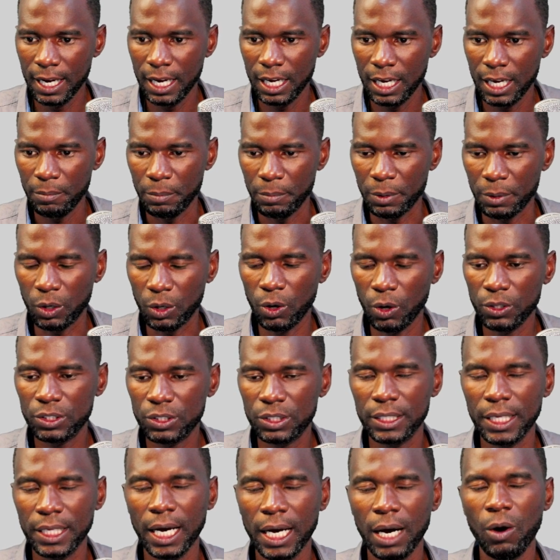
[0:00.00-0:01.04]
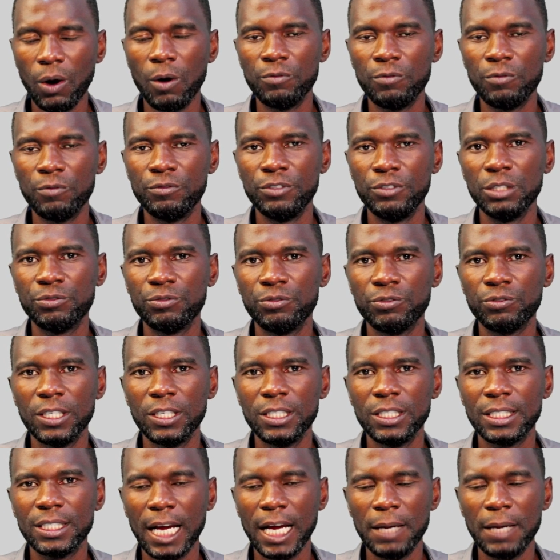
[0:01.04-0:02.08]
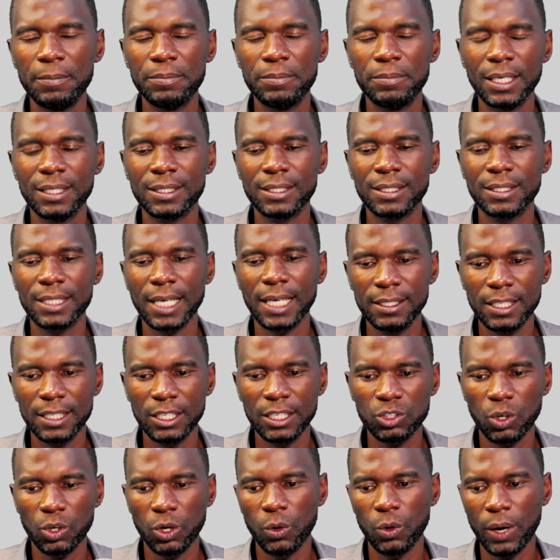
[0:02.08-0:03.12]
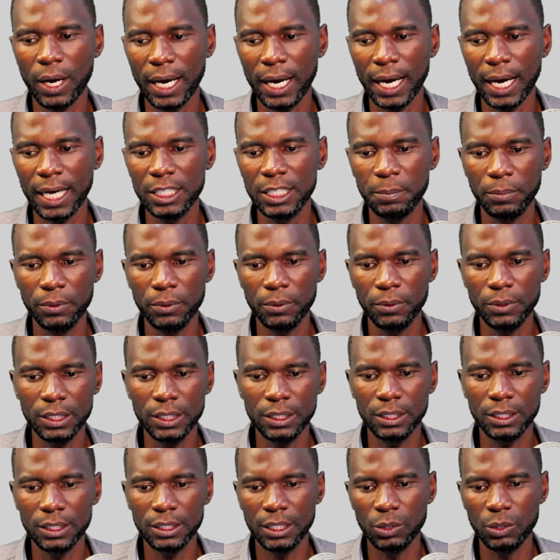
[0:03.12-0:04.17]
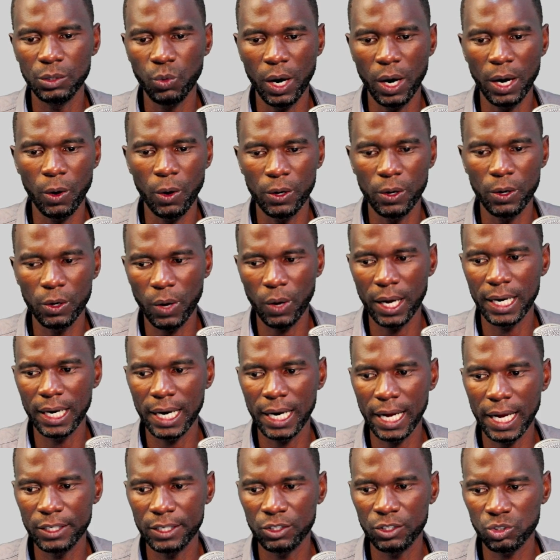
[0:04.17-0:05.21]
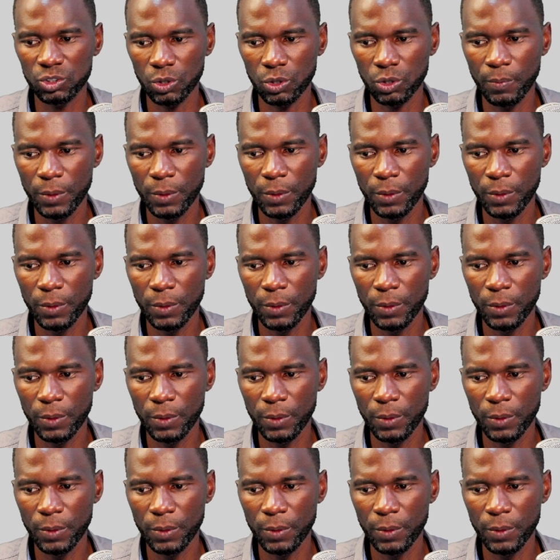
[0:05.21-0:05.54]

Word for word: because they are of different types and sizes so you can't put it in one on one line so